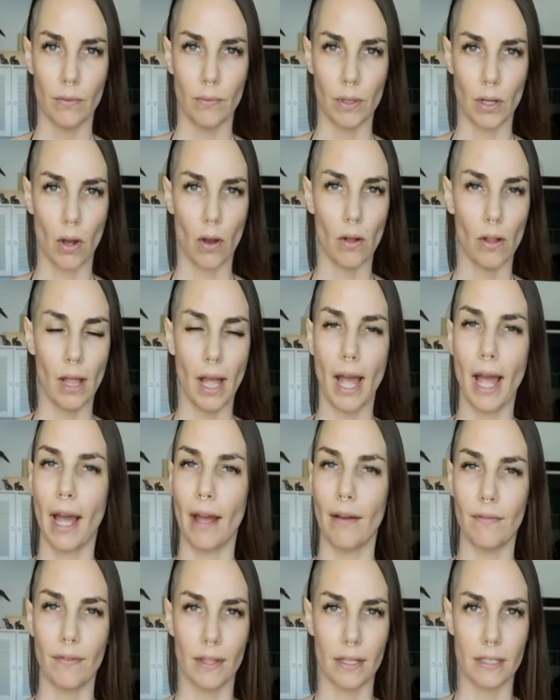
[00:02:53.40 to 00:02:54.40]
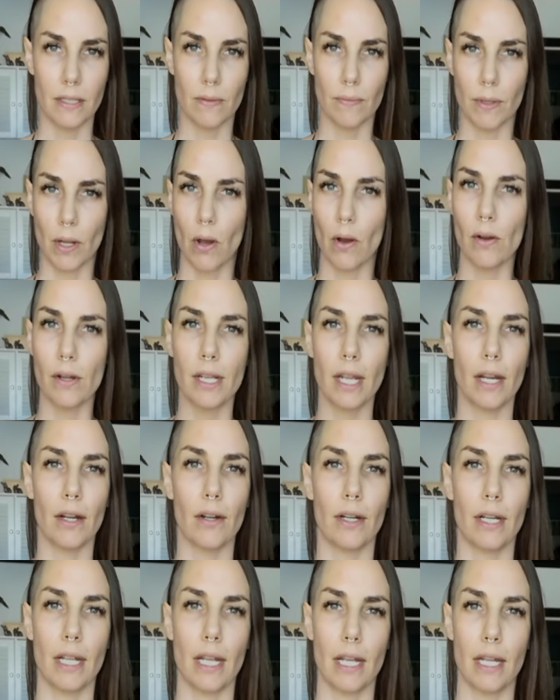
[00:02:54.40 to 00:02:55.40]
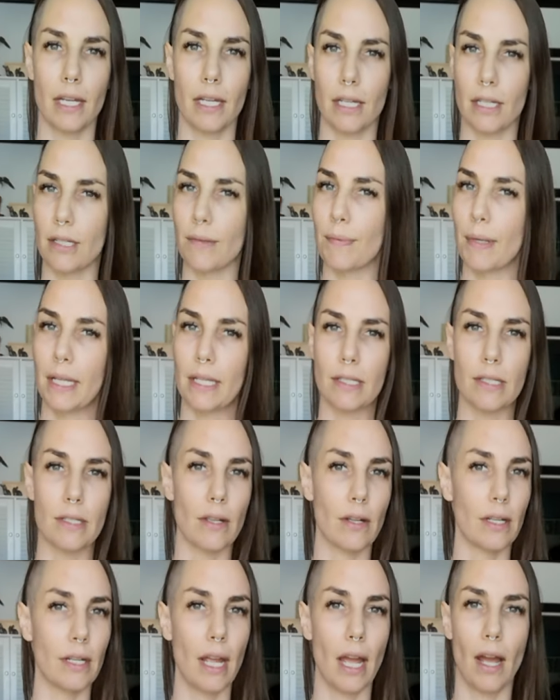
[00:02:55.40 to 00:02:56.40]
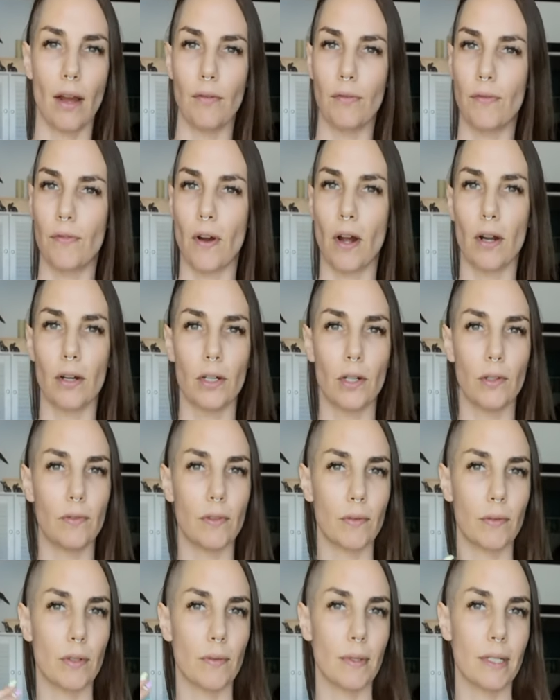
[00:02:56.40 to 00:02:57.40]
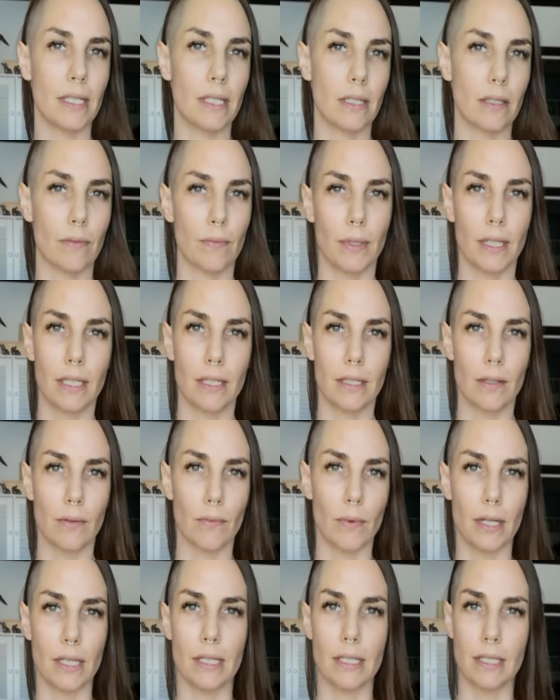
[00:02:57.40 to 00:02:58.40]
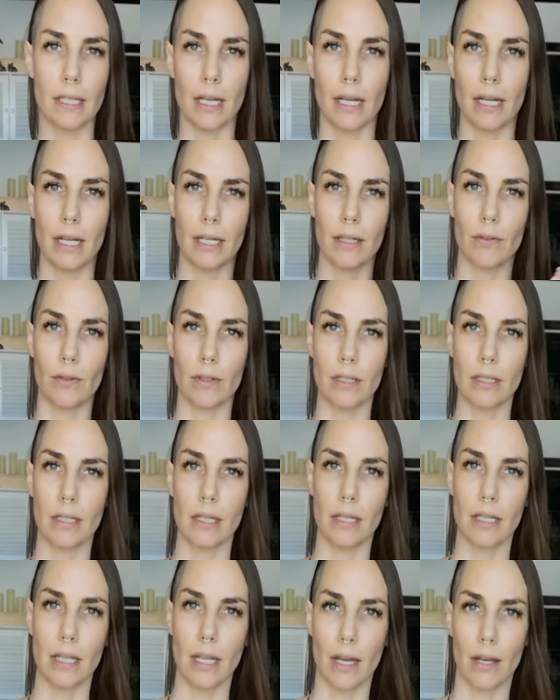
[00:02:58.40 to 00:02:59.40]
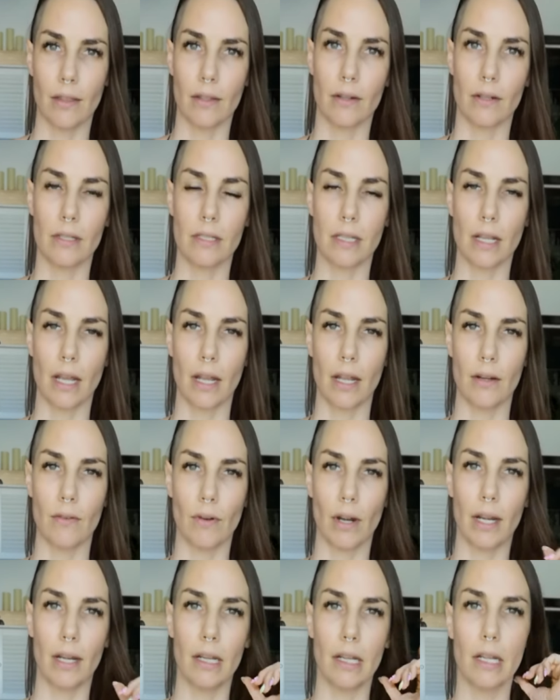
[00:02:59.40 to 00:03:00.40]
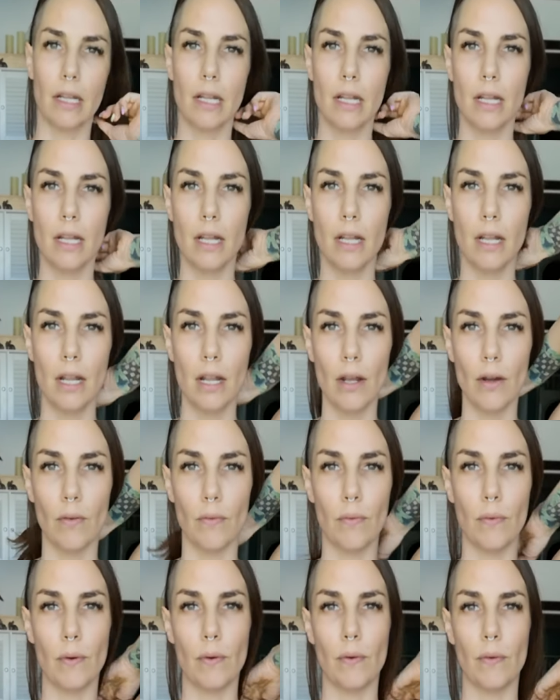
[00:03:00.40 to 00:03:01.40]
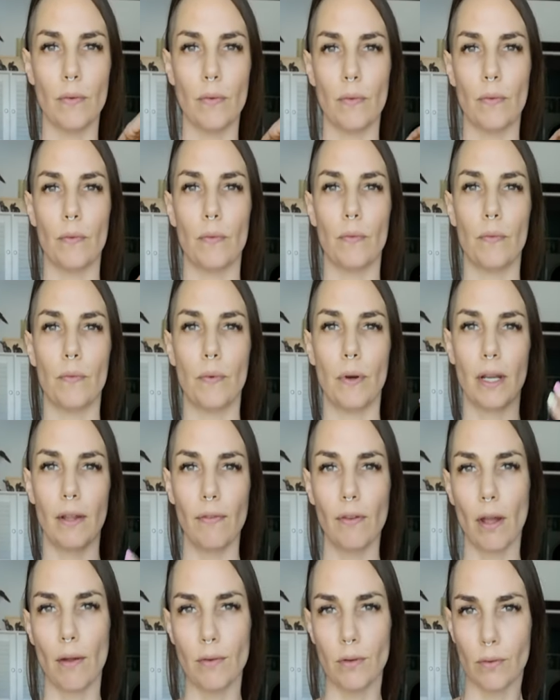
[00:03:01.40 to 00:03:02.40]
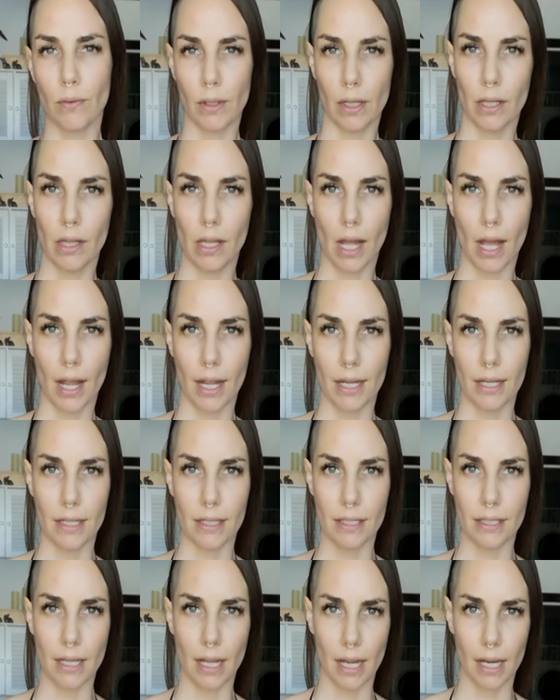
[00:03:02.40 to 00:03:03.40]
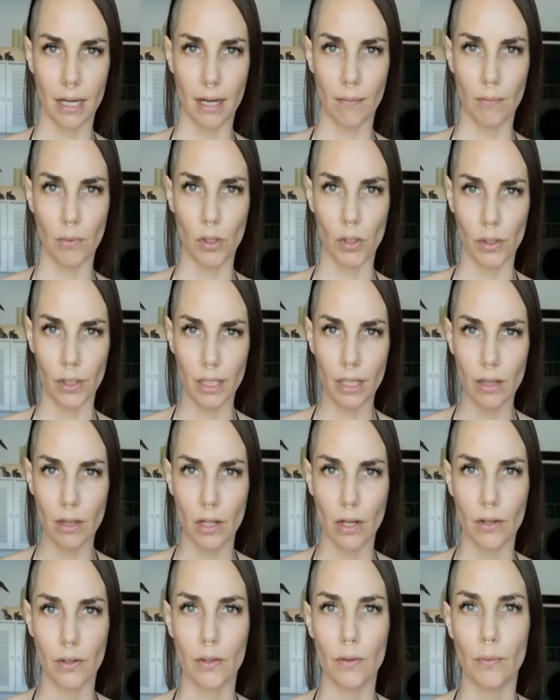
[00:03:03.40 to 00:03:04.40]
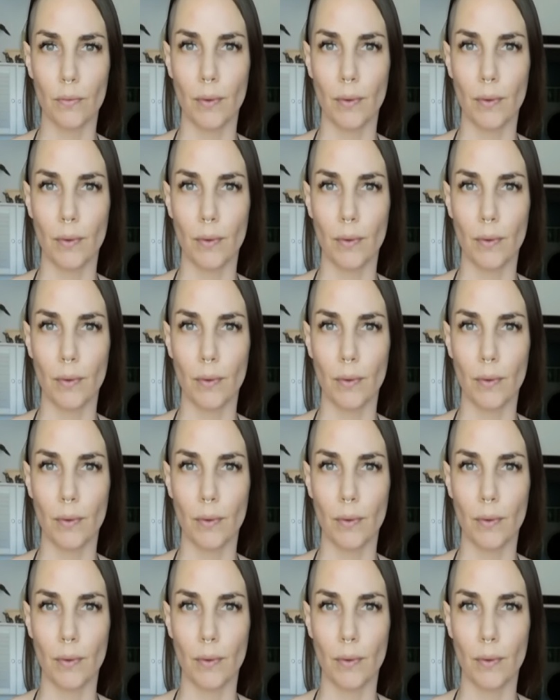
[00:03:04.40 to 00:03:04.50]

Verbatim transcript: we all have this, we all carry it, and it depends on how far over do we swing to one side or to the other side, right? Well, what I've come to realize, and I'm learning along the